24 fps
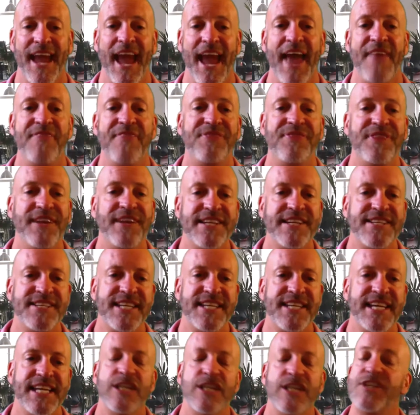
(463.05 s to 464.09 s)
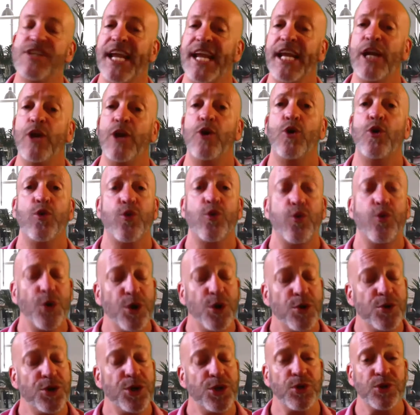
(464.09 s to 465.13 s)
And this is a
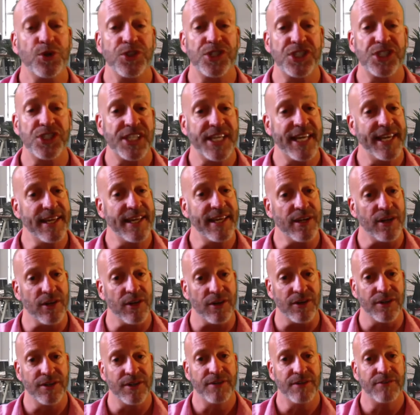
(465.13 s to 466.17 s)
crucial skill